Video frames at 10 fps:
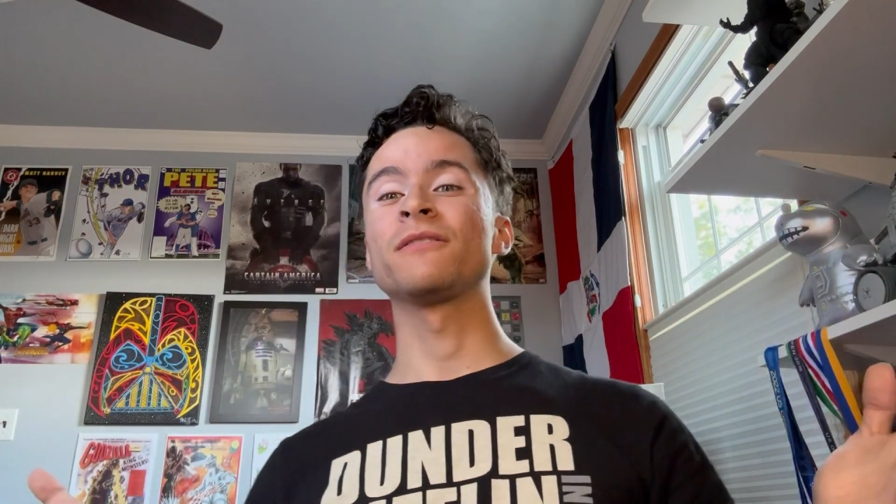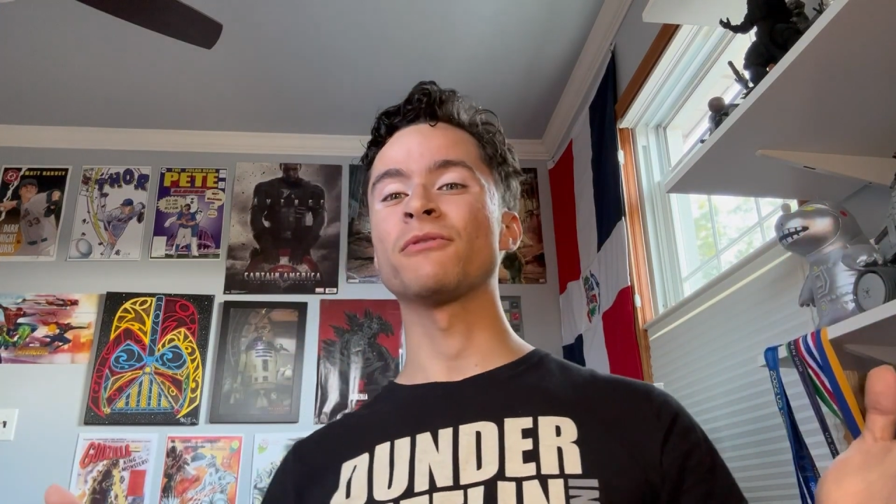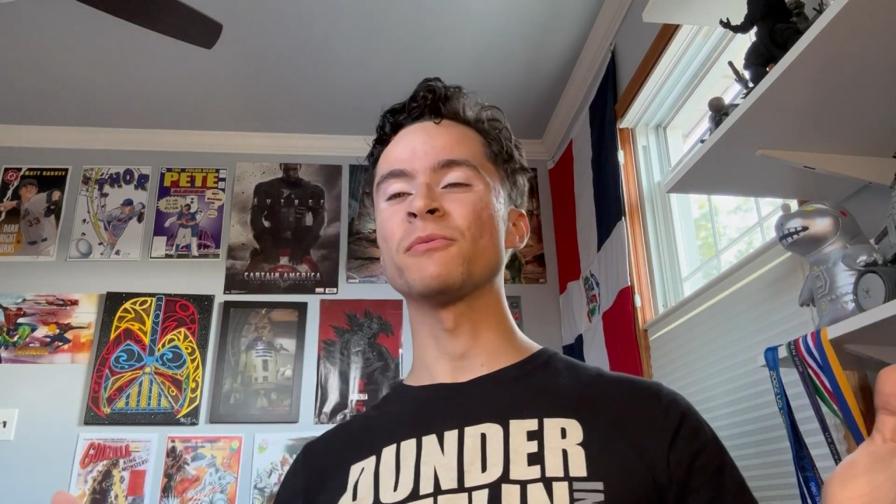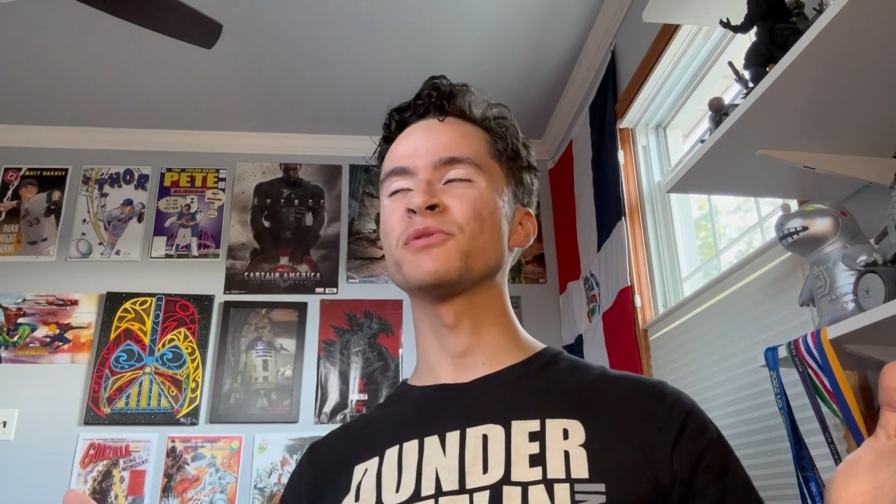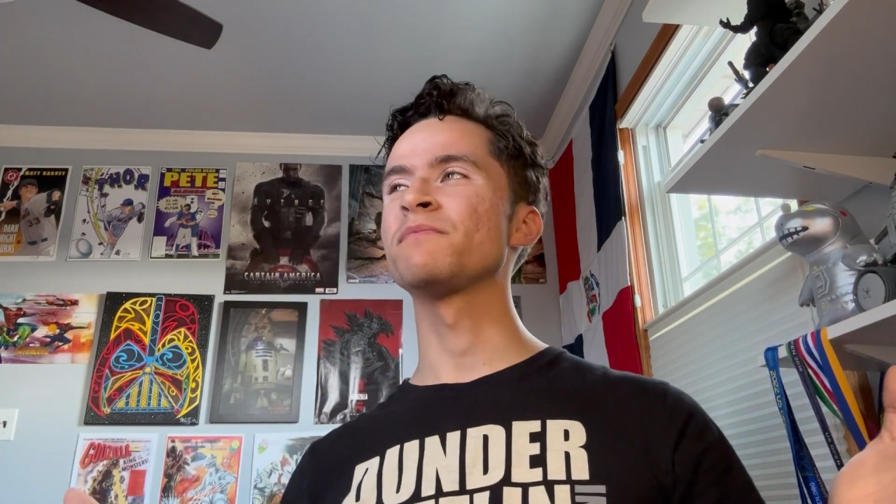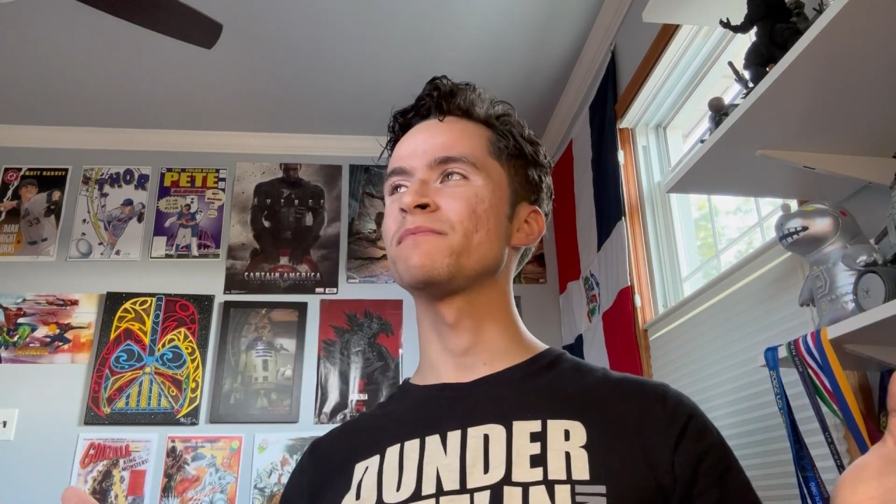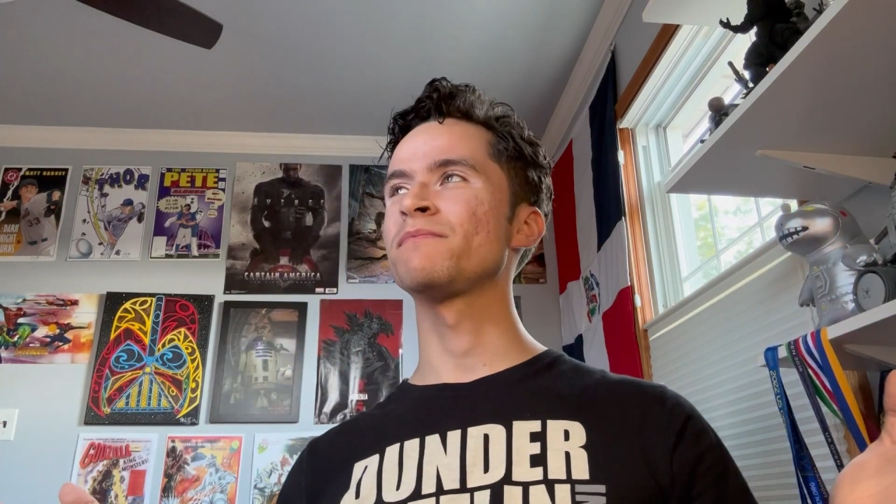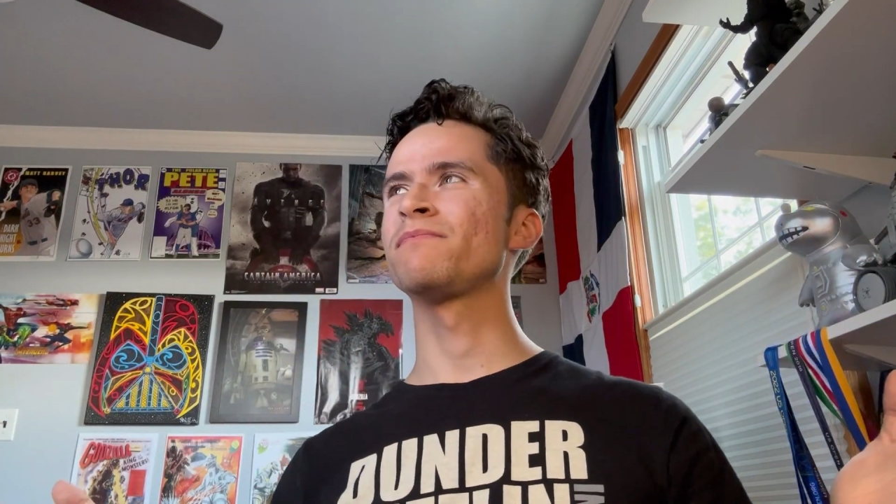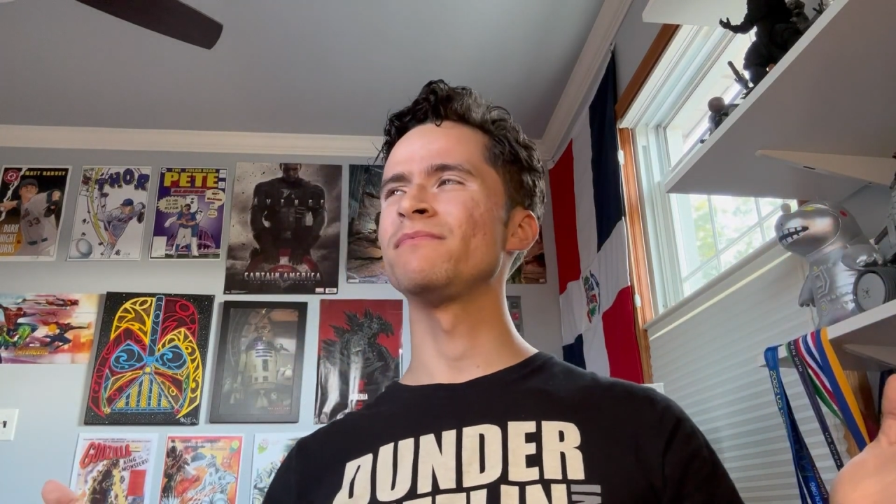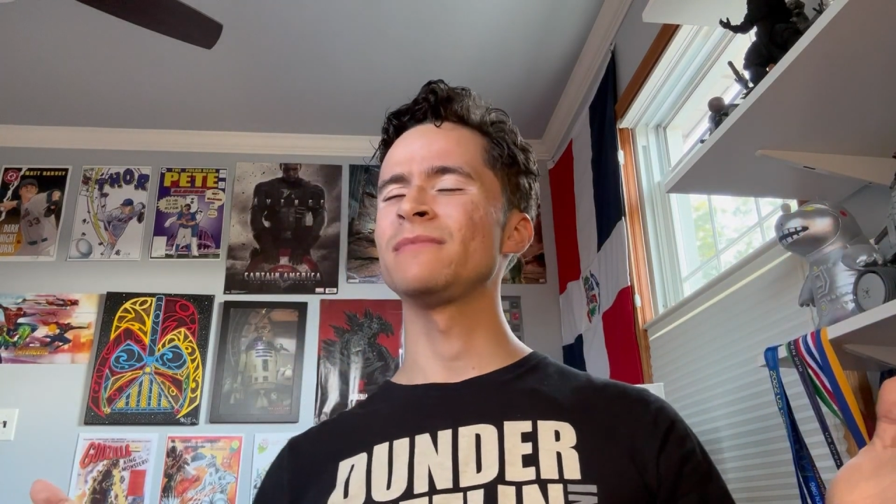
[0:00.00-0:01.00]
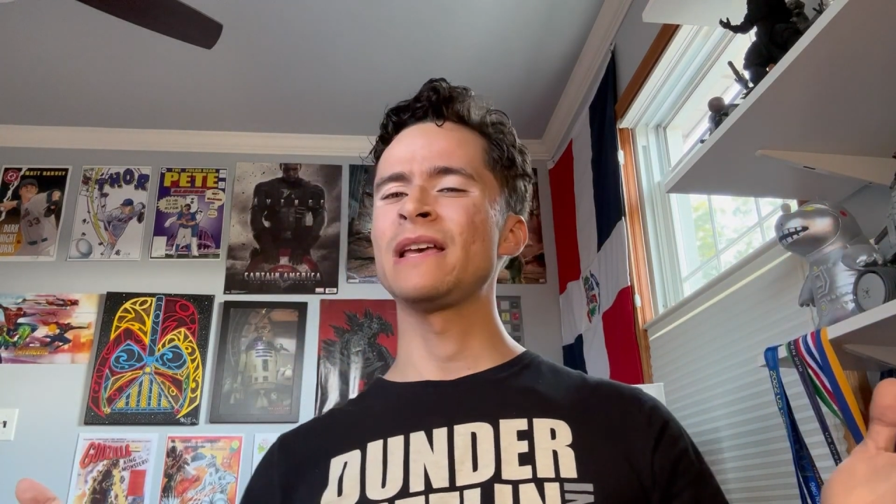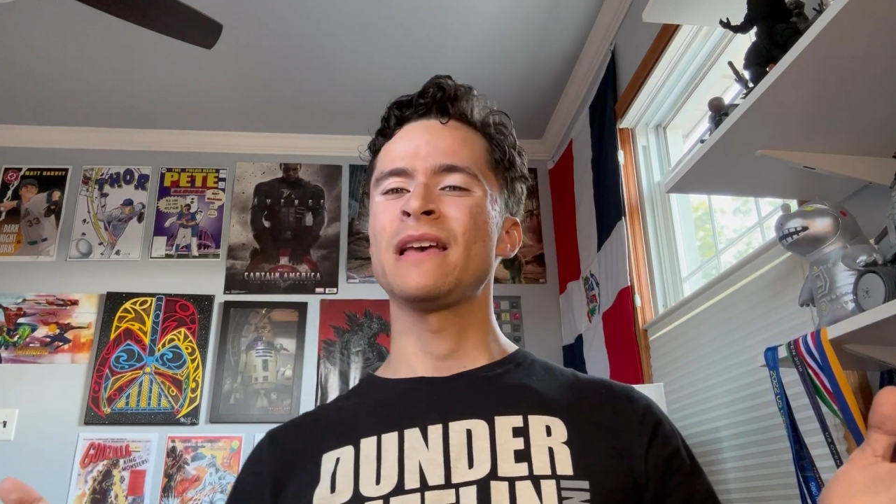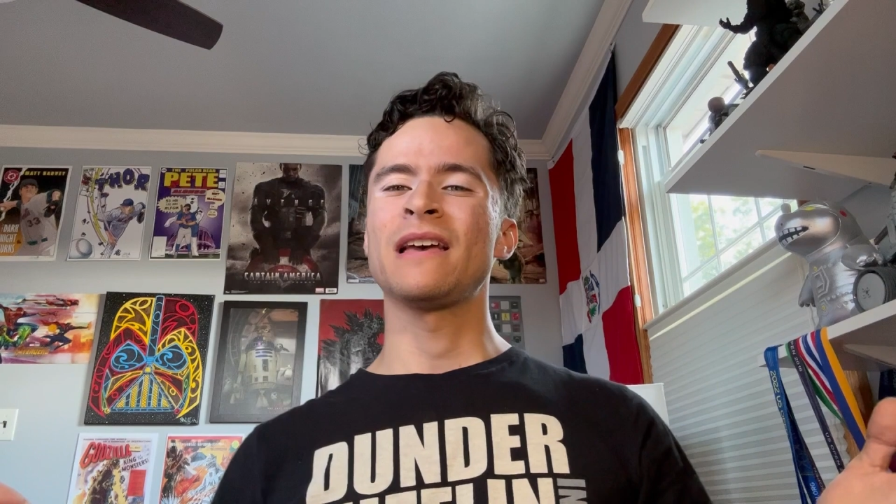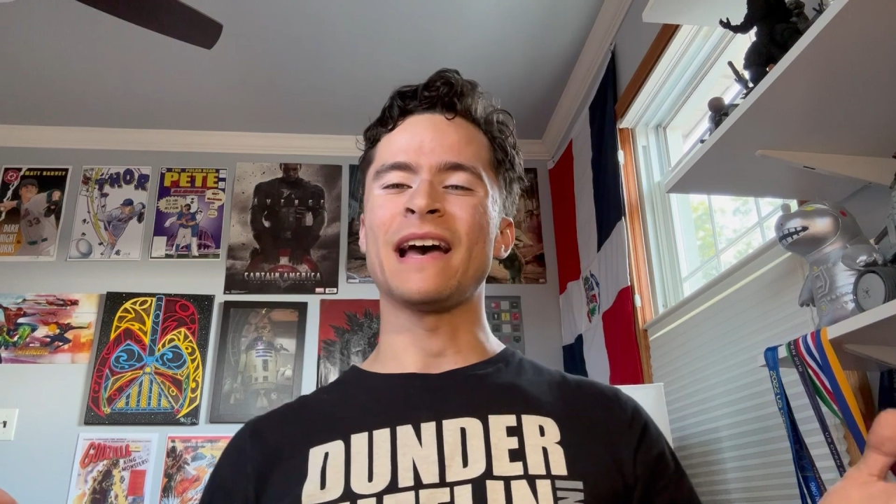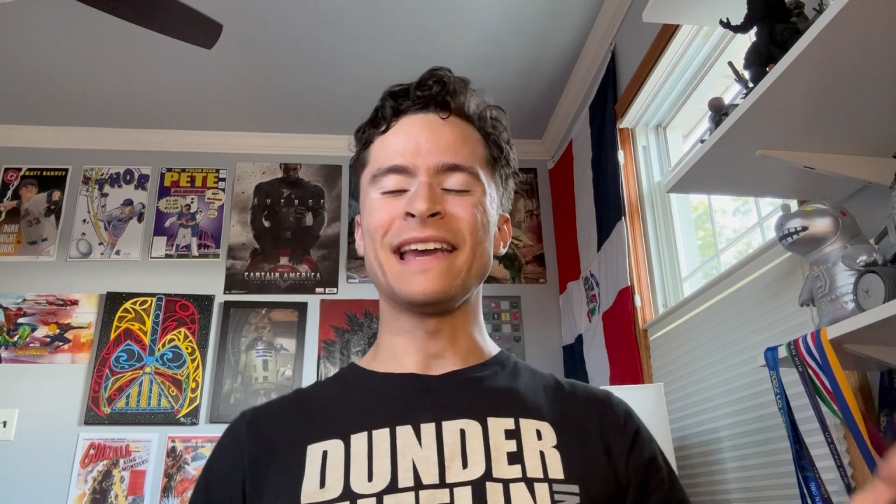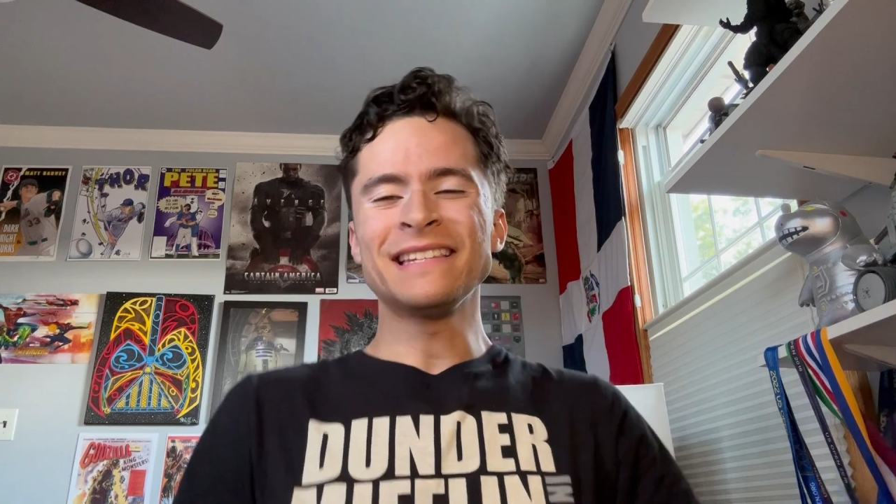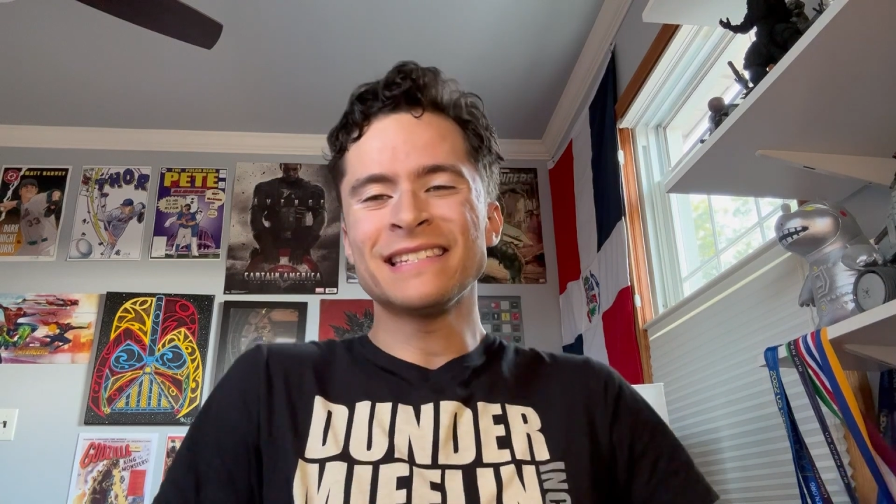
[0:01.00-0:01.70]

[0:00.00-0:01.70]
I hate